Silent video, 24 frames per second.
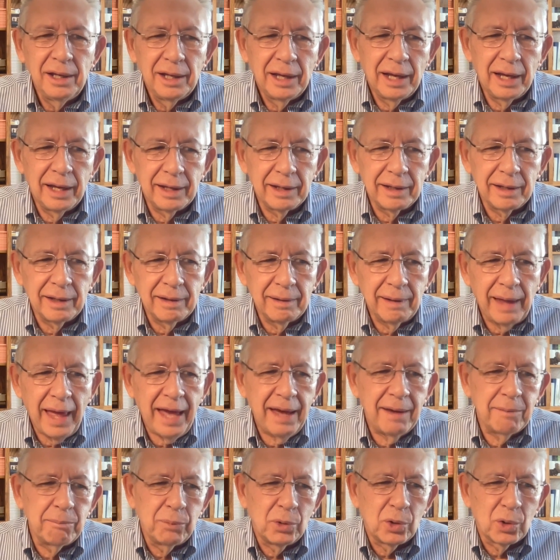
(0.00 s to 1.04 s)

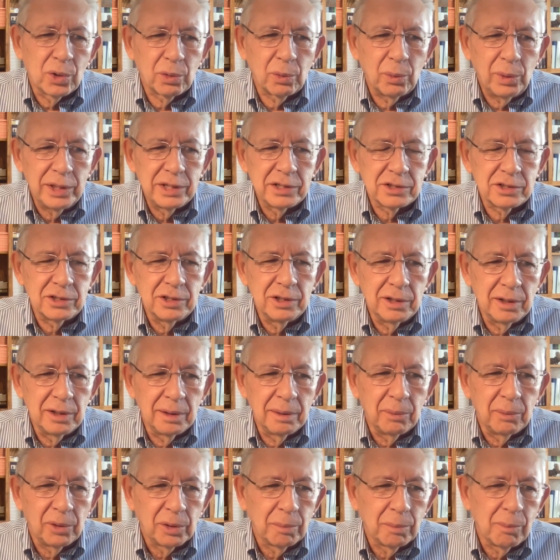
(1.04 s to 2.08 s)
have more
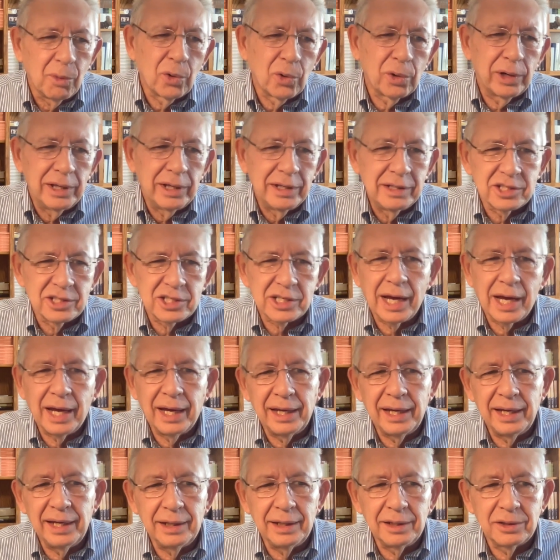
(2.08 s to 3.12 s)
wisdom or more
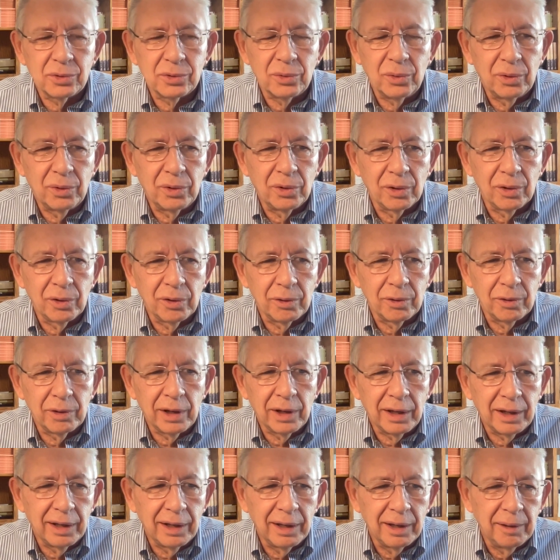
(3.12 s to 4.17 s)
insight
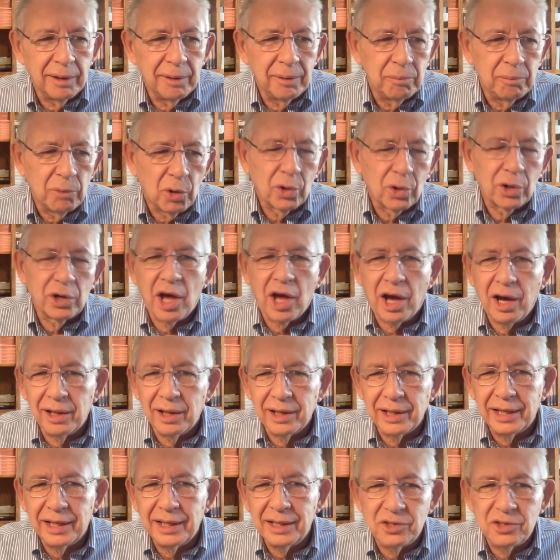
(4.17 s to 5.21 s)
or more
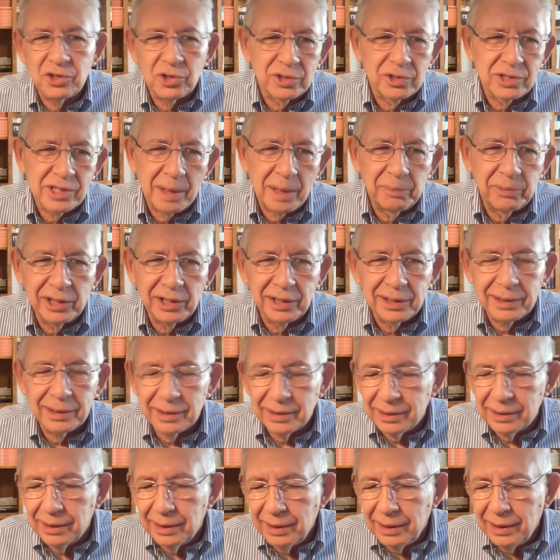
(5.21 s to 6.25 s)
knowledge or
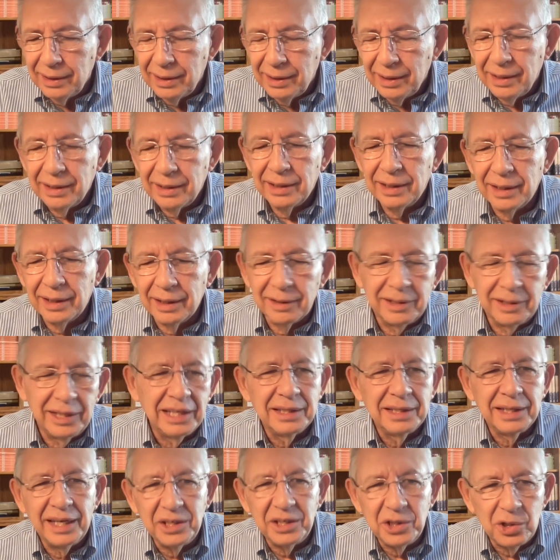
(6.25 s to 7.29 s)
something
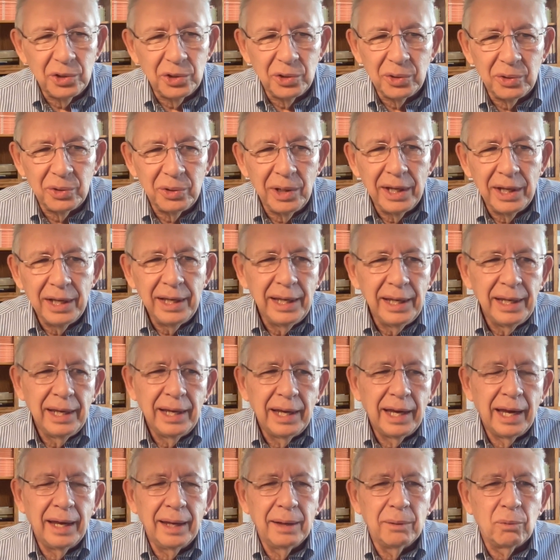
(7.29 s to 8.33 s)
than they do.
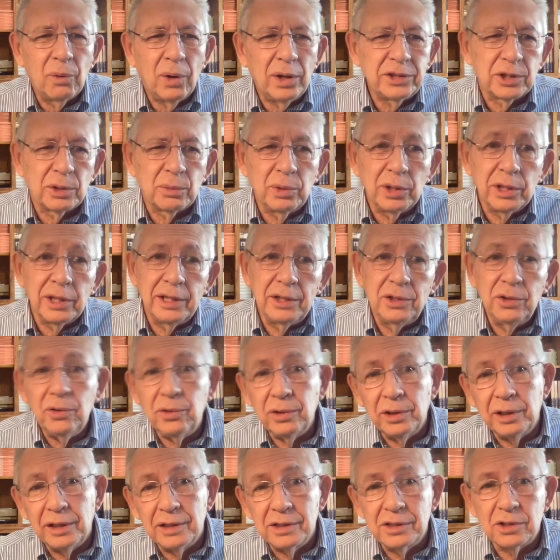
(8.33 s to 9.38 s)
And what they're really
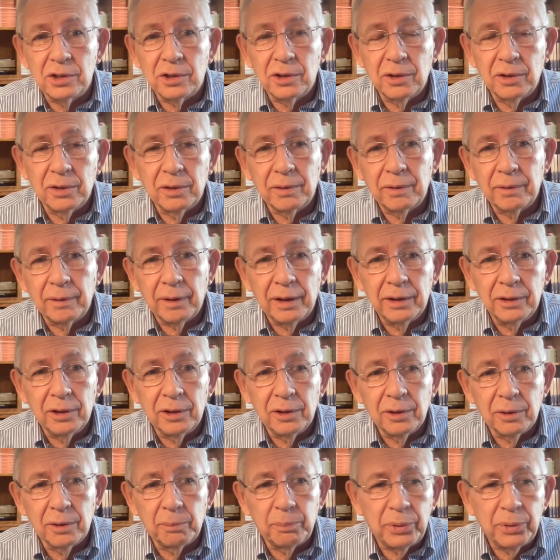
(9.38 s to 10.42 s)
doing is they're
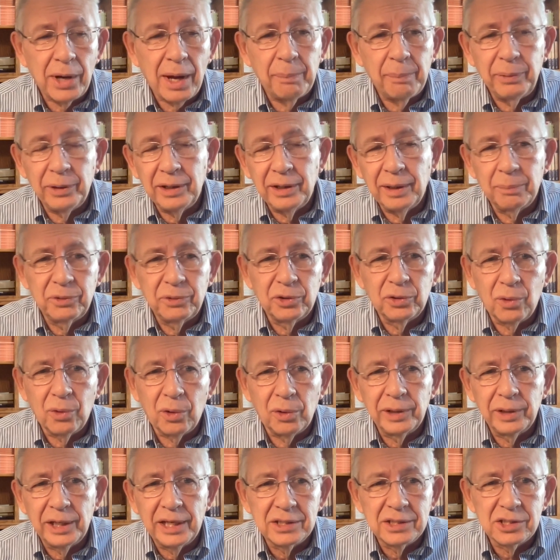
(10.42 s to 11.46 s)
propping up their
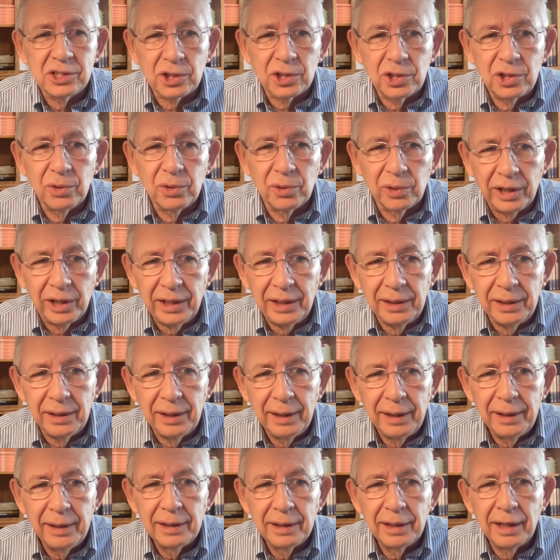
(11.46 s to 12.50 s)
own insecurity,
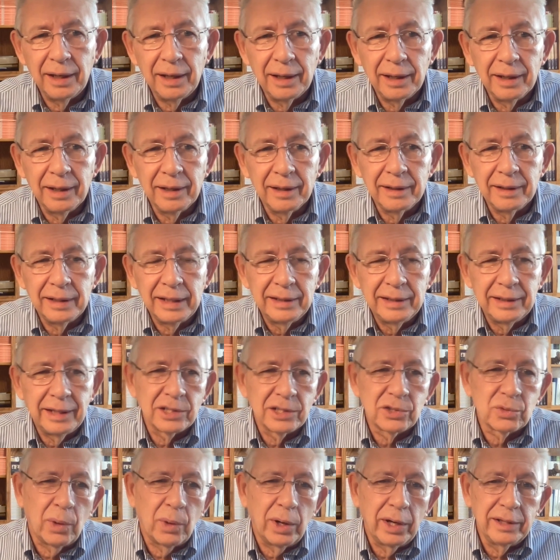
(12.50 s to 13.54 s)
and
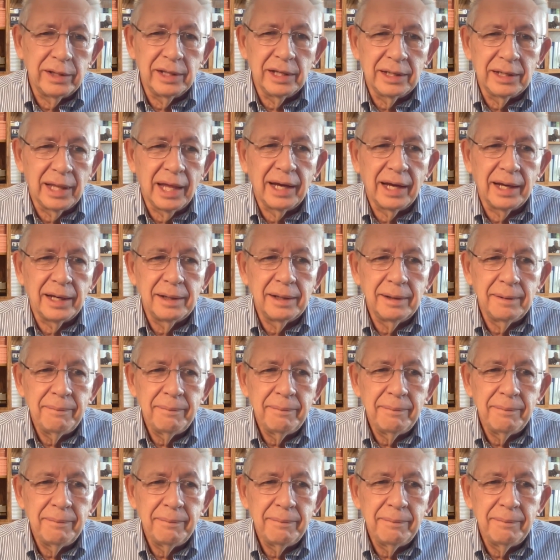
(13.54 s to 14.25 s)
that's why they lie.